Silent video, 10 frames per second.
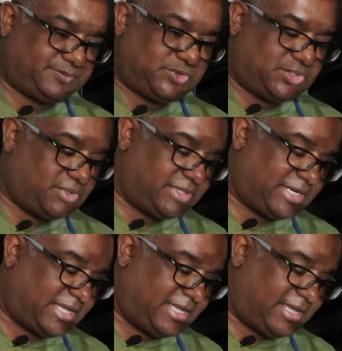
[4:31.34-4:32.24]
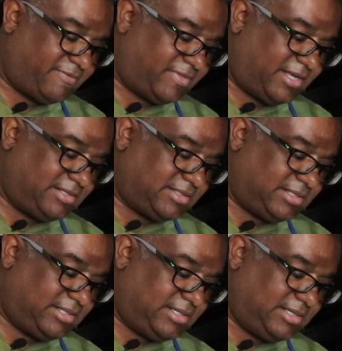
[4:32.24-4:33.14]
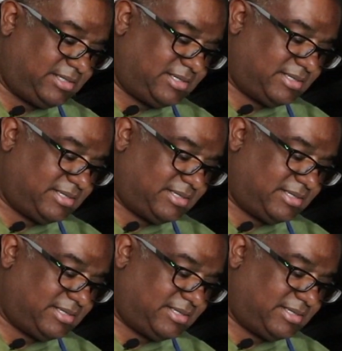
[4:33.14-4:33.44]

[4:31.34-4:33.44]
sure that I have that heated.